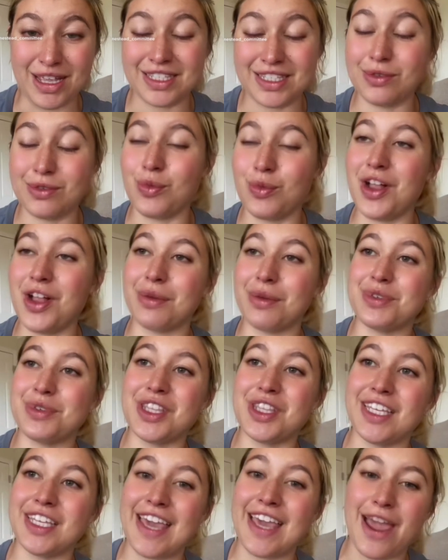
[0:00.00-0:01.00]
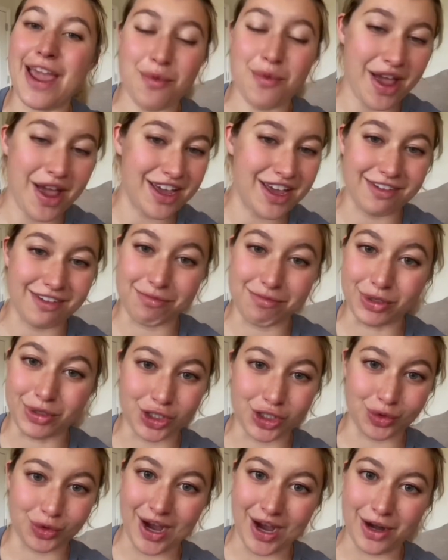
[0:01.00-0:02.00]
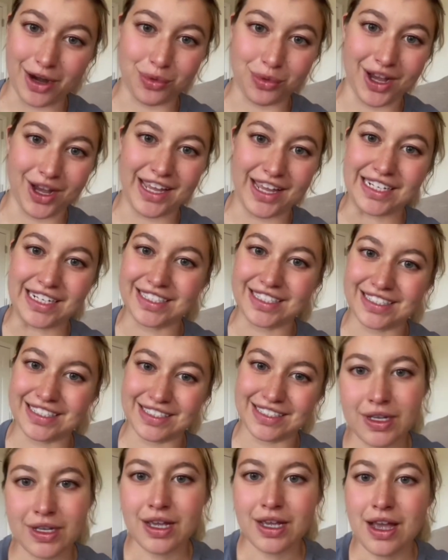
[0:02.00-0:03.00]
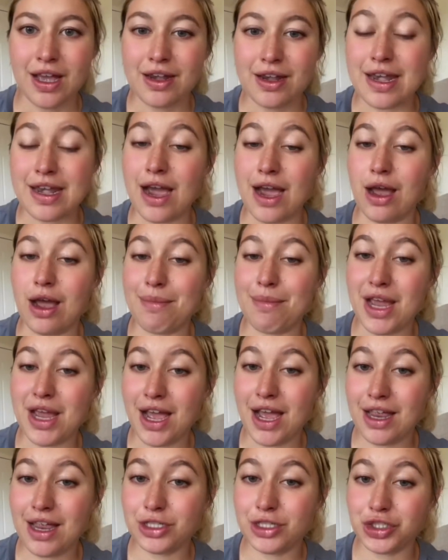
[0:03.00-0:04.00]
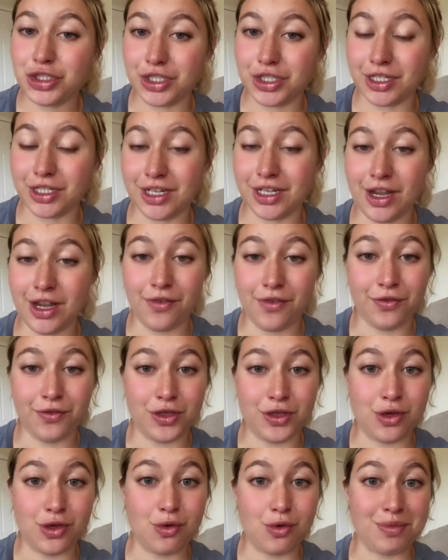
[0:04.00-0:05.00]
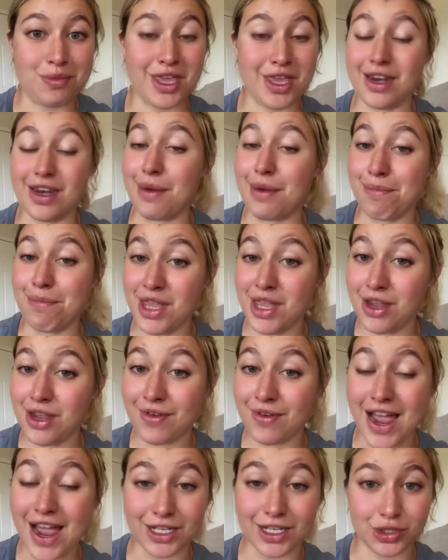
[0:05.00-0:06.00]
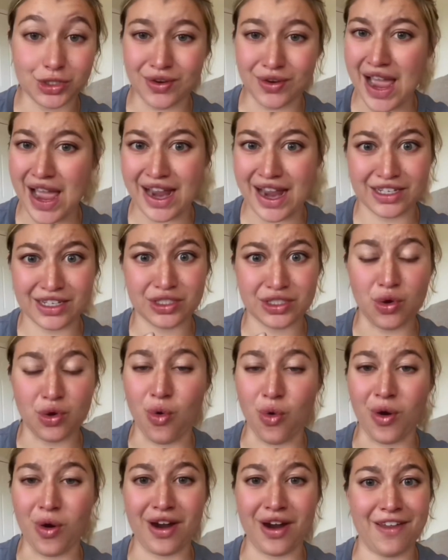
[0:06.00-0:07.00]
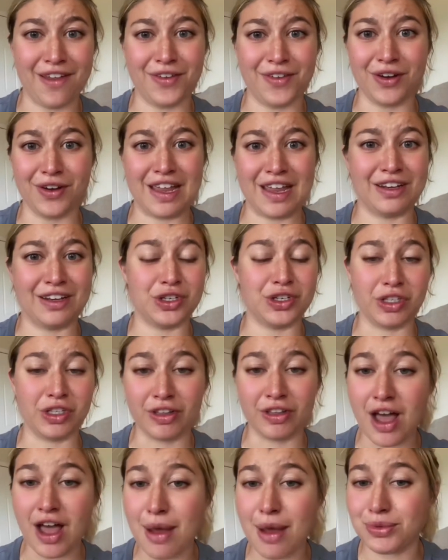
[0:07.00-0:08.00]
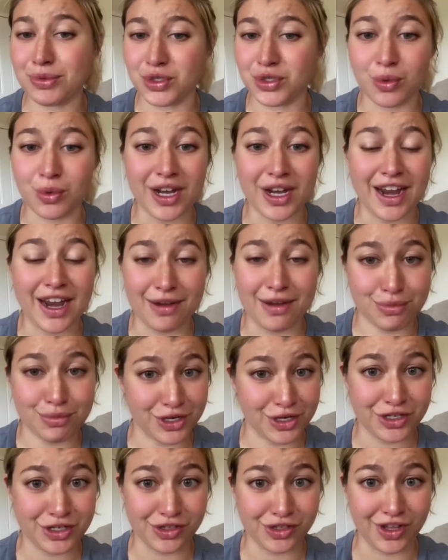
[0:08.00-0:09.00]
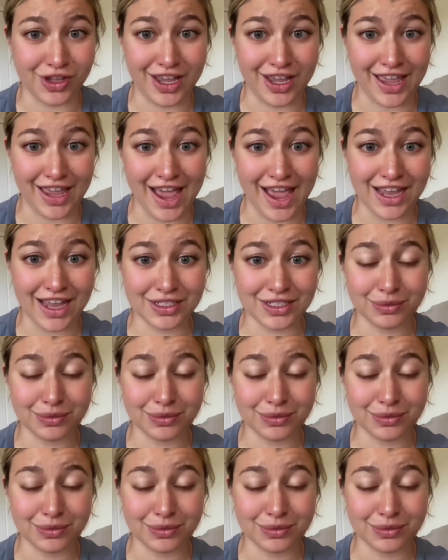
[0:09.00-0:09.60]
Welcome to the gateway of blue-eyed whites. Now, I'm not sure if you mean mini Rex or if you're into lops or what kind of breed you're looking at.